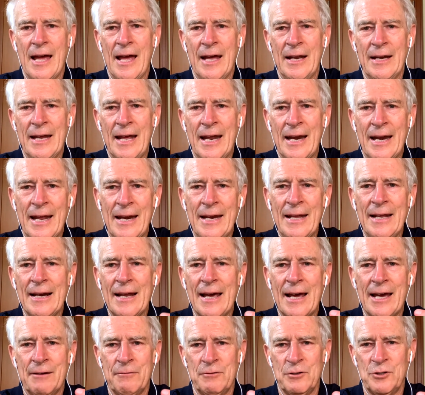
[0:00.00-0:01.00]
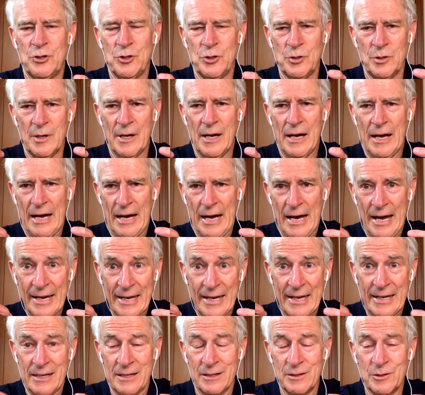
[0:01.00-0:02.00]
and any language I
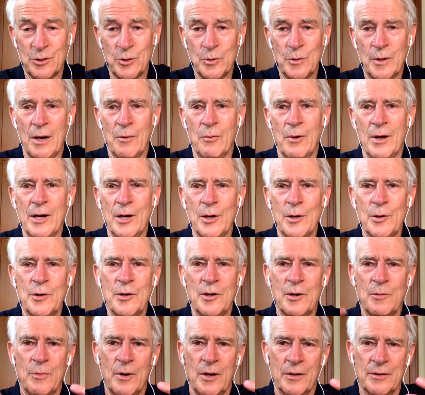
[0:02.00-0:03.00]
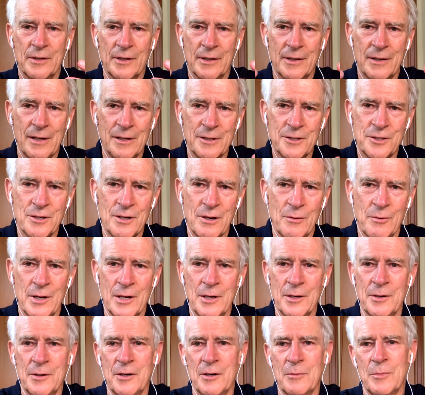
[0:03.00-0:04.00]
get into, I want to learn about the culture, I want
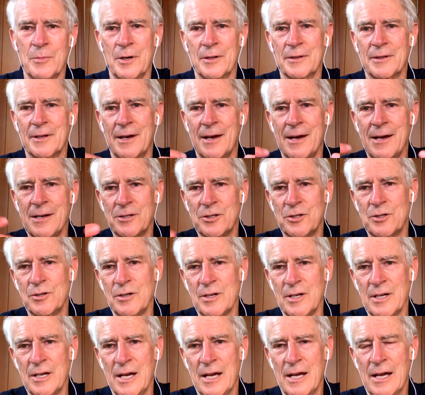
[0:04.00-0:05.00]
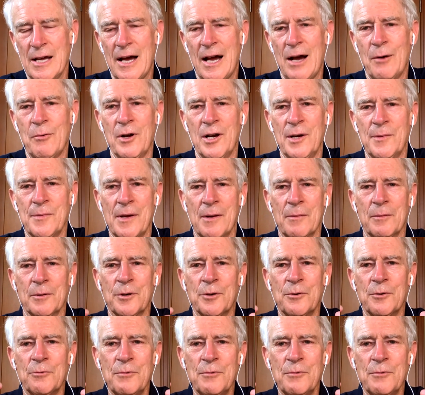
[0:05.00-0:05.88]
to learn about the history, I want to be able to